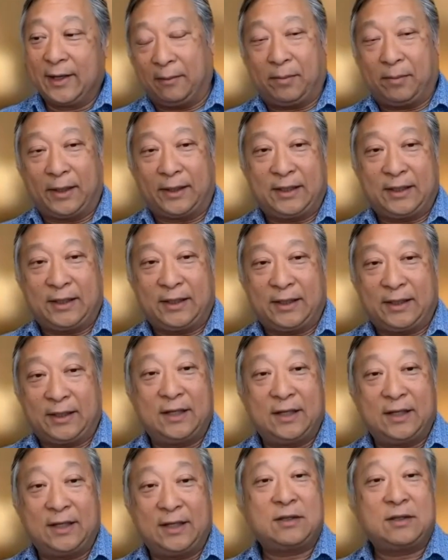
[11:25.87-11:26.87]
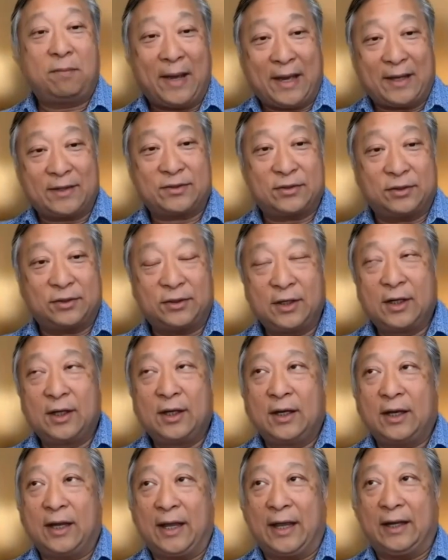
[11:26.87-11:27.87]
But he's a pastor
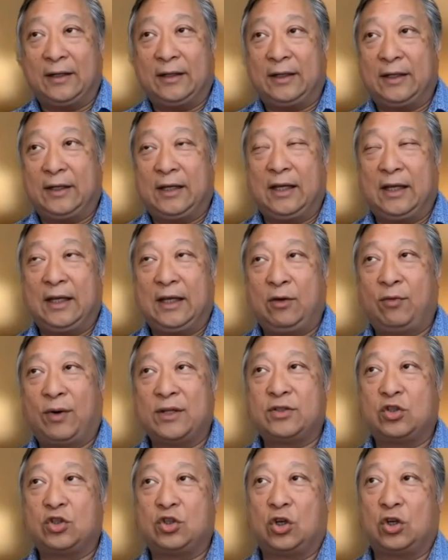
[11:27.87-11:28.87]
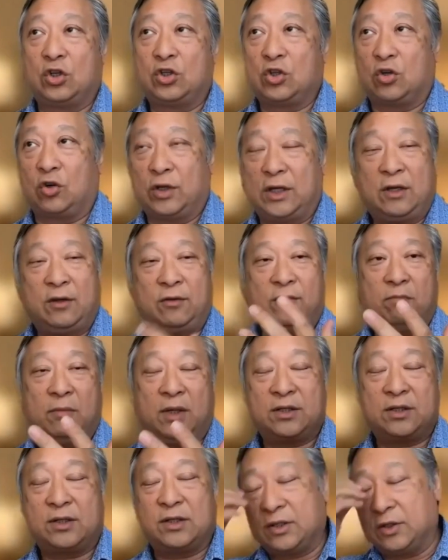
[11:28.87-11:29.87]
and he runs a church or he
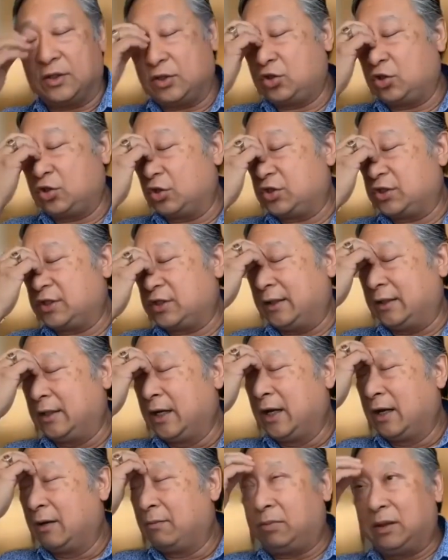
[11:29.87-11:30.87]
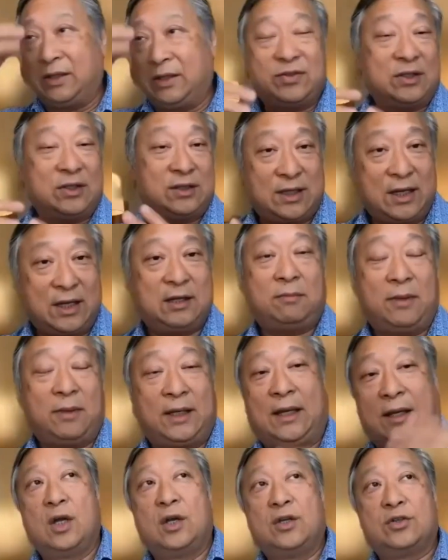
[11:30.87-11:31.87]
ministers in a church that believes in tent
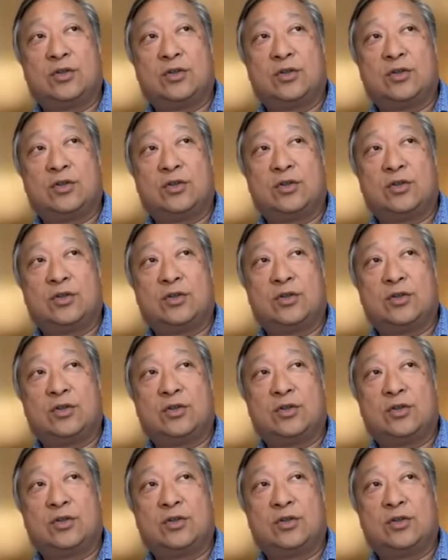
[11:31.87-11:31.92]
making.